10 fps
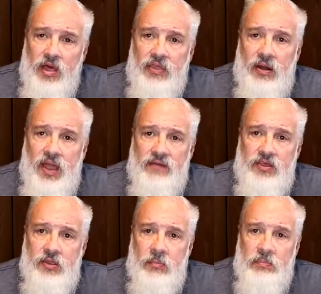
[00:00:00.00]
They're
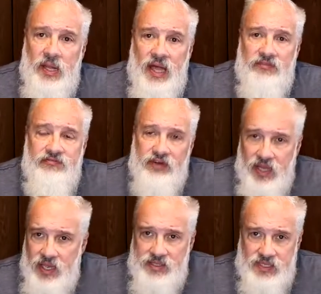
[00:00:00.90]
having their Black
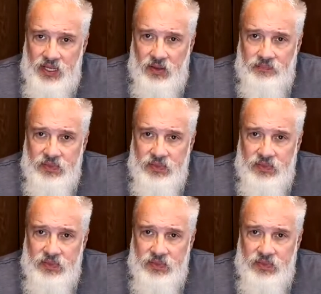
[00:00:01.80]
Friday sale.